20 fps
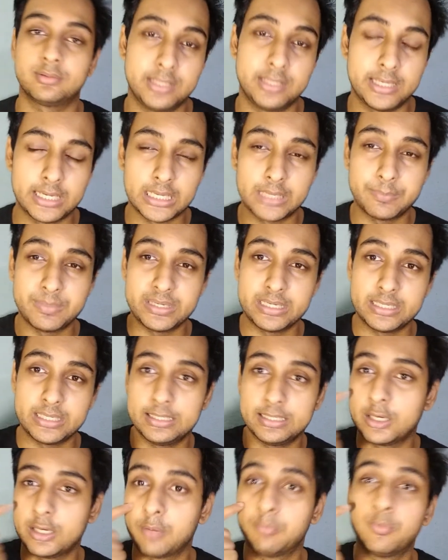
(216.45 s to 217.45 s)
There can
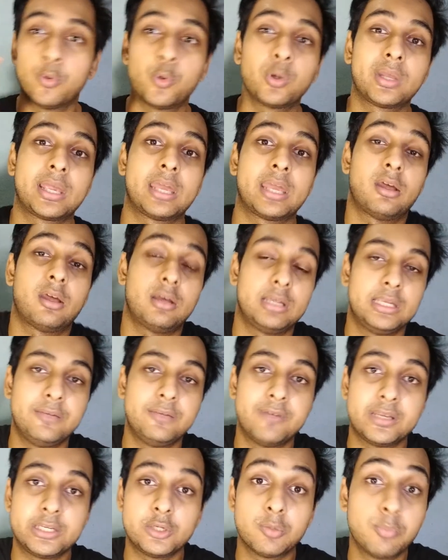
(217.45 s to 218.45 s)
be your bone
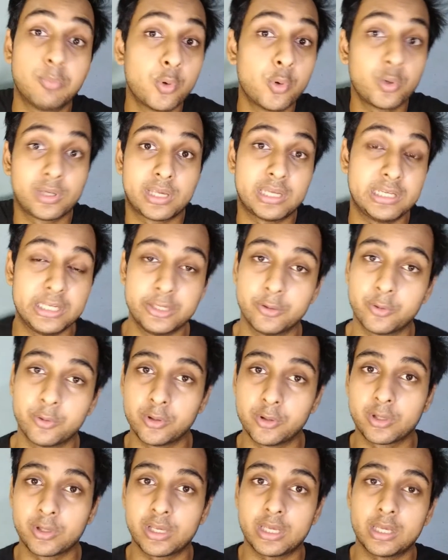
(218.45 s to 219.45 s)
can
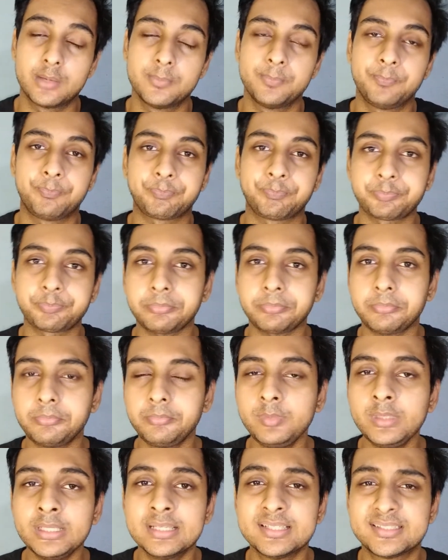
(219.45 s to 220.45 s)
erode. Okay,
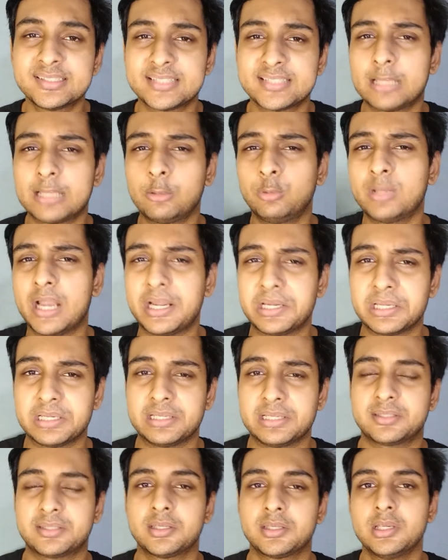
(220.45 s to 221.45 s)

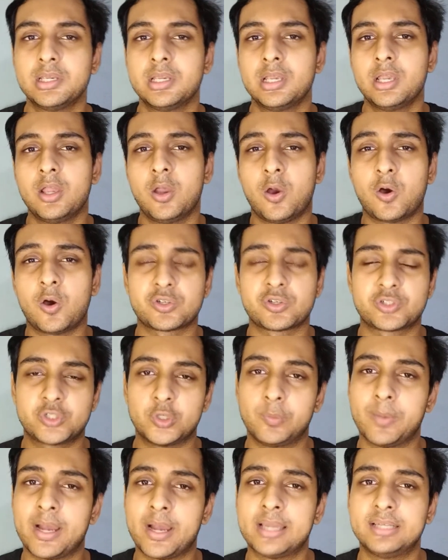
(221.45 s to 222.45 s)
cellulitis,
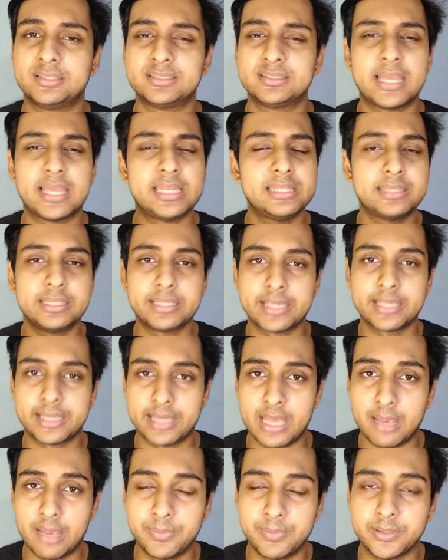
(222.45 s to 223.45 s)
osteomyelitis, anything can
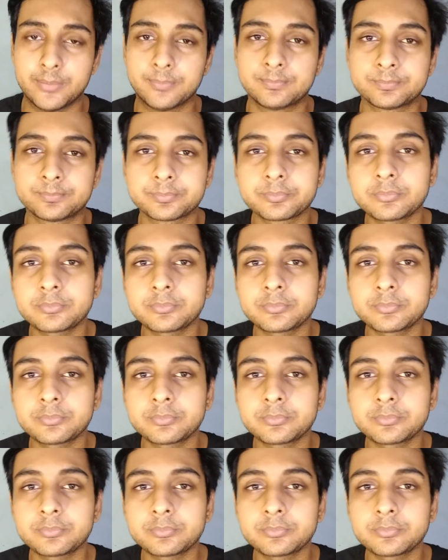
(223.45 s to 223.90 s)
happen.